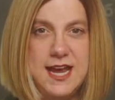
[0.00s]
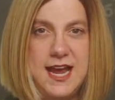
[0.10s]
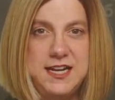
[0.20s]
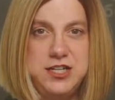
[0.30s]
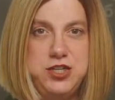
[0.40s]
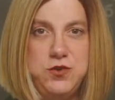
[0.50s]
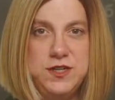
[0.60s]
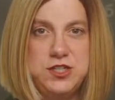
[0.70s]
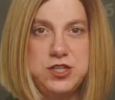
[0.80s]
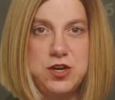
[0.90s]
and in
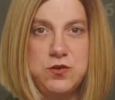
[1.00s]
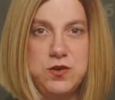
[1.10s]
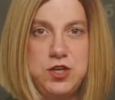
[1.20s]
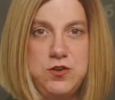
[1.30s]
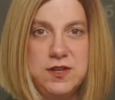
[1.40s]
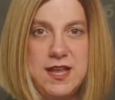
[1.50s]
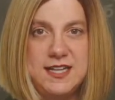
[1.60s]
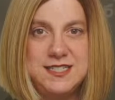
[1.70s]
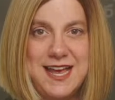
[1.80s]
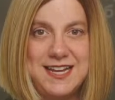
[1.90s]
doing so,
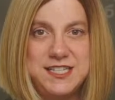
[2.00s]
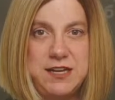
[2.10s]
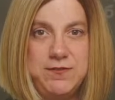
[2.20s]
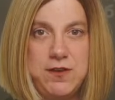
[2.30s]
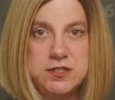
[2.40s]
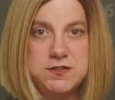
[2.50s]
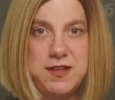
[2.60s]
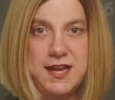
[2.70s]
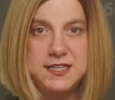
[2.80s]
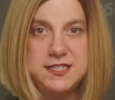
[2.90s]
utilize that as a false
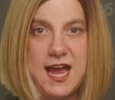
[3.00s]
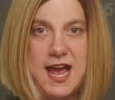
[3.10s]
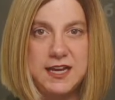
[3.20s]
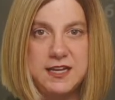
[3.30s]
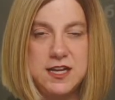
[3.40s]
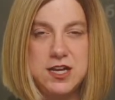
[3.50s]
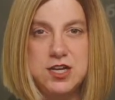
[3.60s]
flag attack